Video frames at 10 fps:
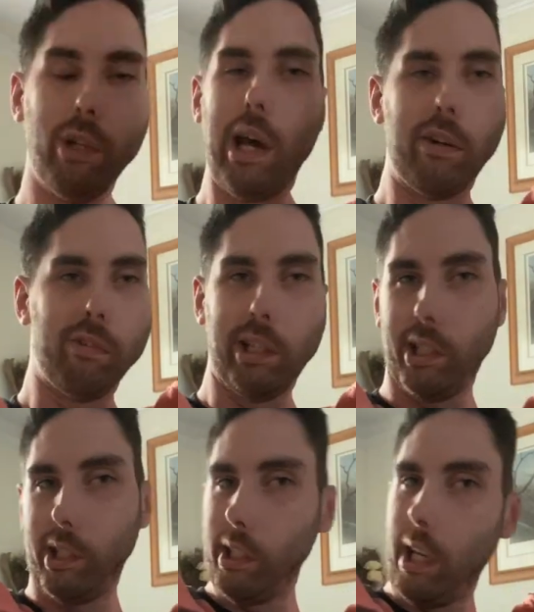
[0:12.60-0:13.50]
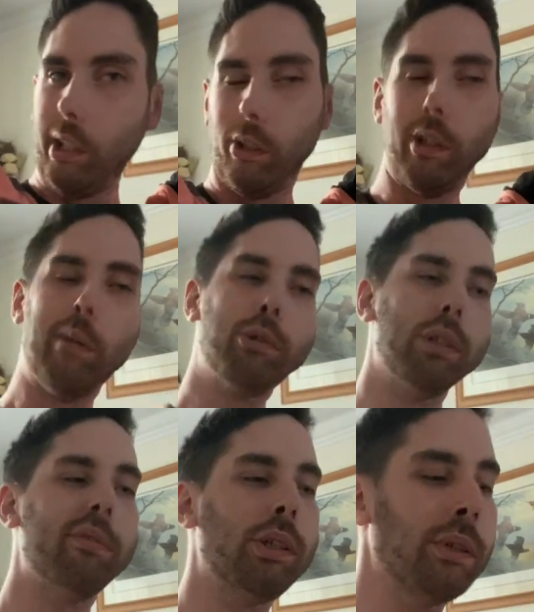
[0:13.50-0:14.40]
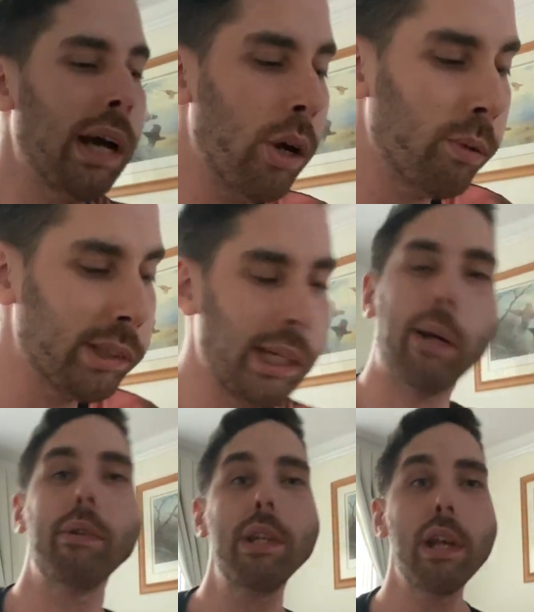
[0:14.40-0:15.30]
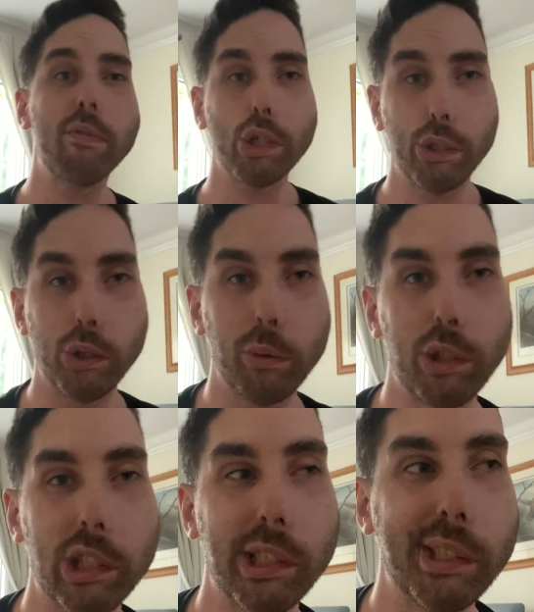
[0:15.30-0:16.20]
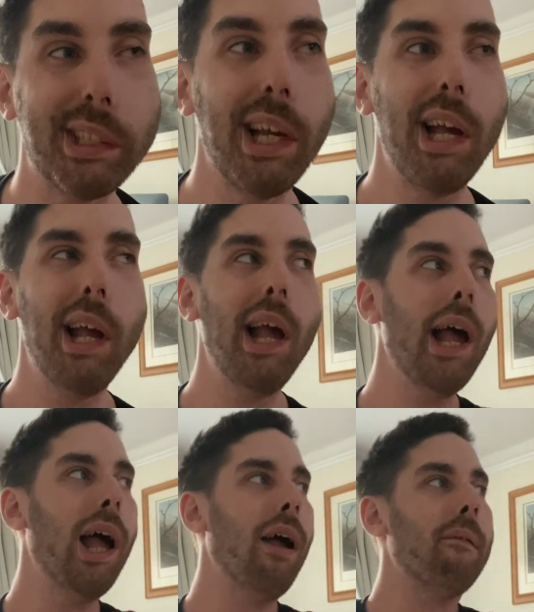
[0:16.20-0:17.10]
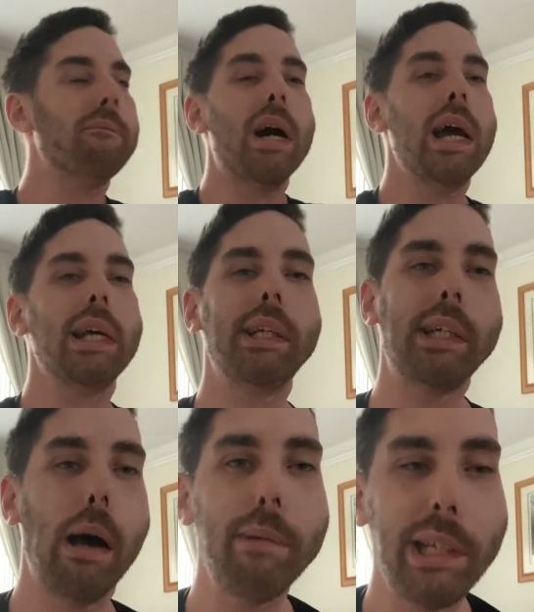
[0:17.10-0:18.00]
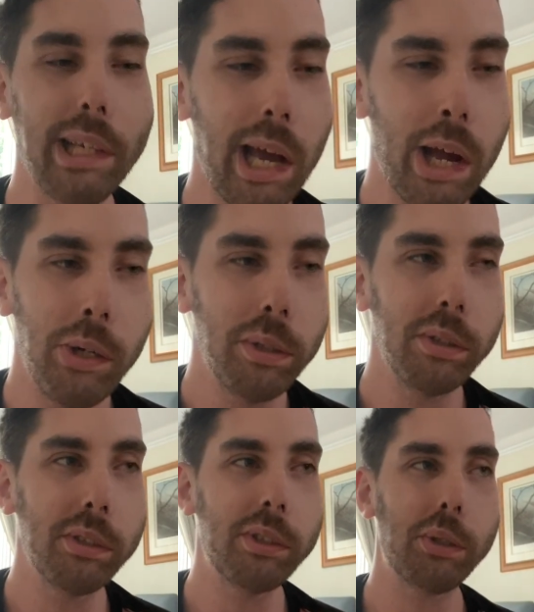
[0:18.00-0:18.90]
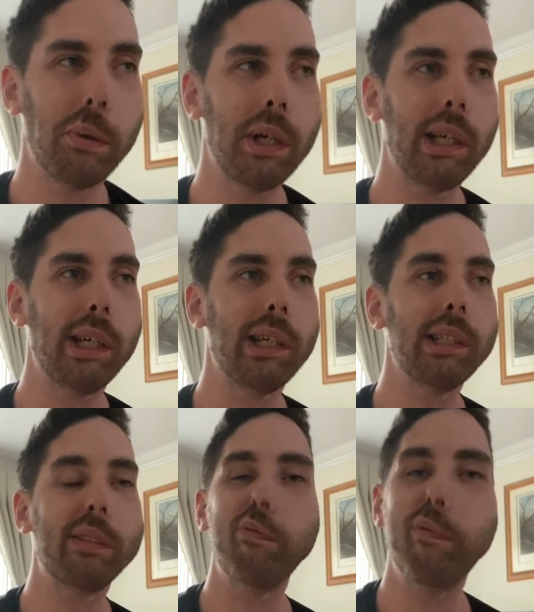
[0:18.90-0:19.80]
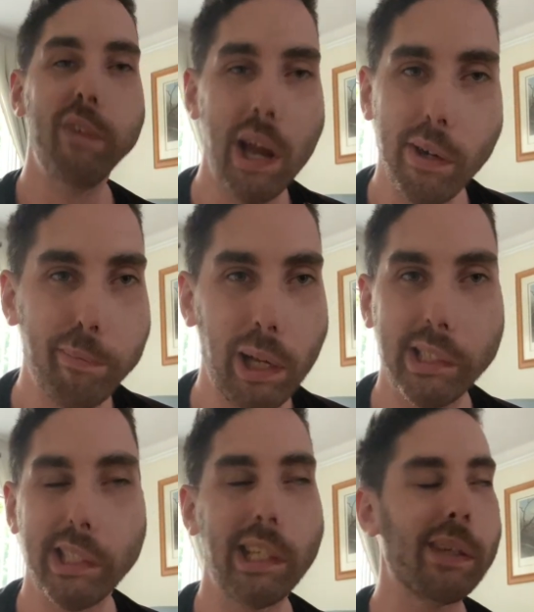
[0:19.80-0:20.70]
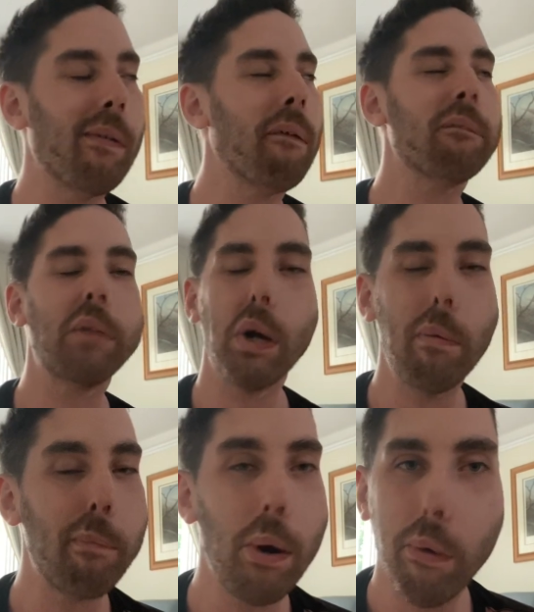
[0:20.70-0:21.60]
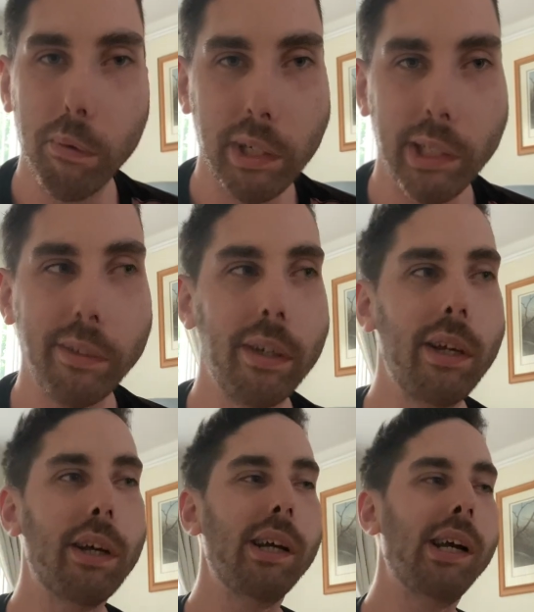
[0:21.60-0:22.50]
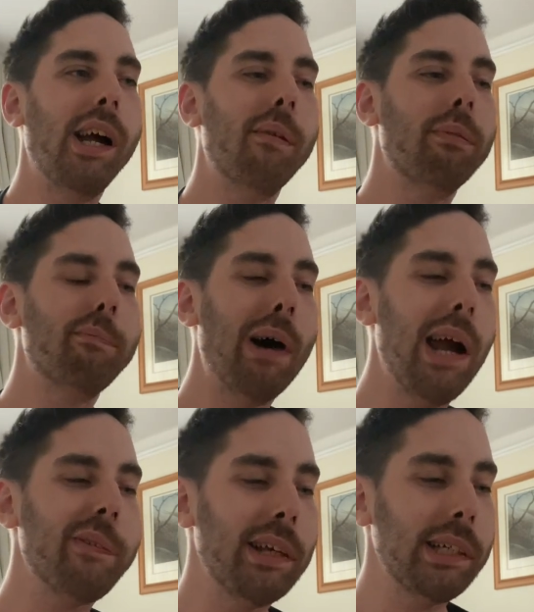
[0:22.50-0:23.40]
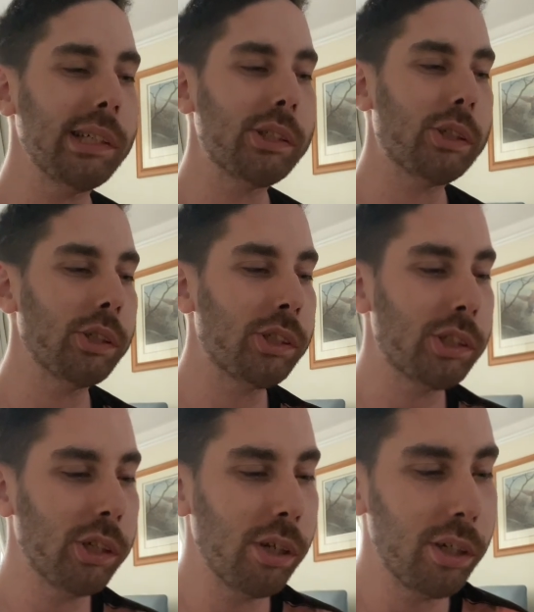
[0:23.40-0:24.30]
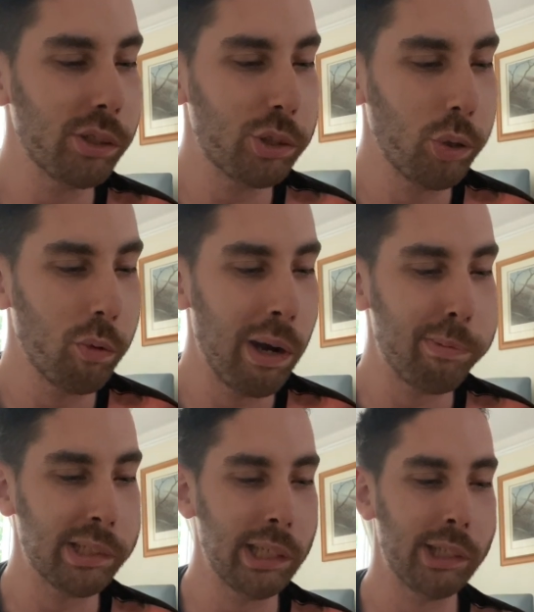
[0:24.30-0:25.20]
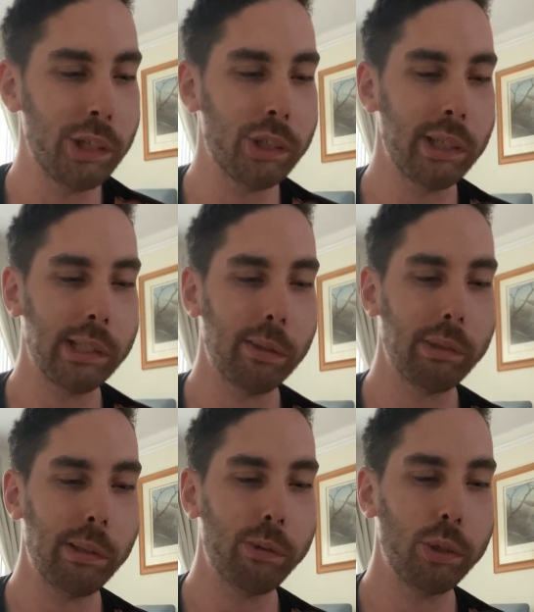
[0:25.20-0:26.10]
hadn't read the title, I'm doing the video that I always said I would never do, which is my coming out story. It's very basic, boring. But I think it's good to show representation that sometimes,